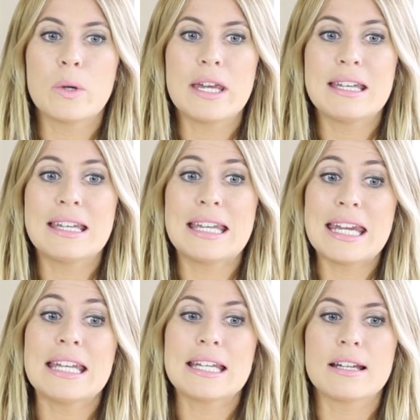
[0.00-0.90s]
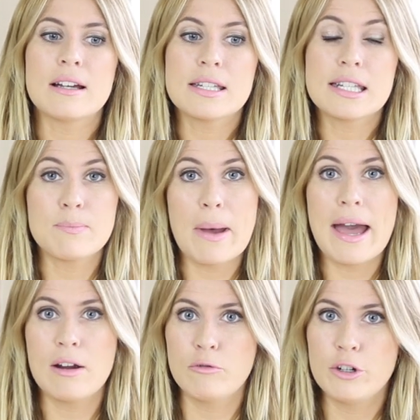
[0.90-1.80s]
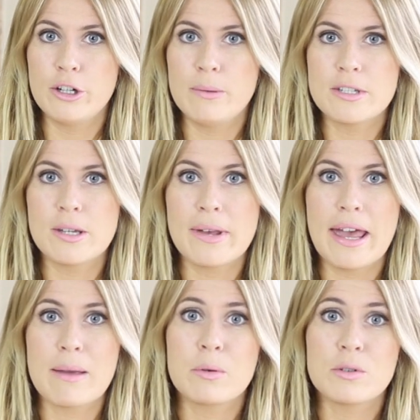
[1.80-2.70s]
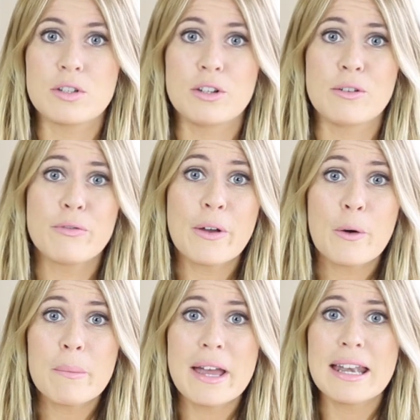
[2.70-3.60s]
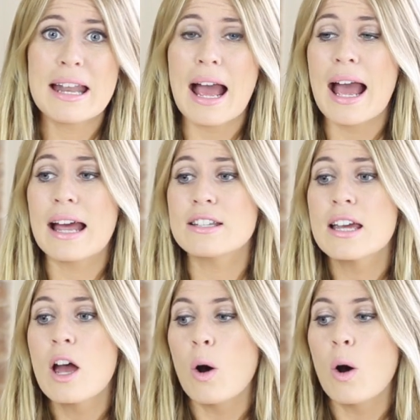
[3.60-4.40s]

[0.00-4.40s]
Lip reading: we needed a spare room to be able to film in. And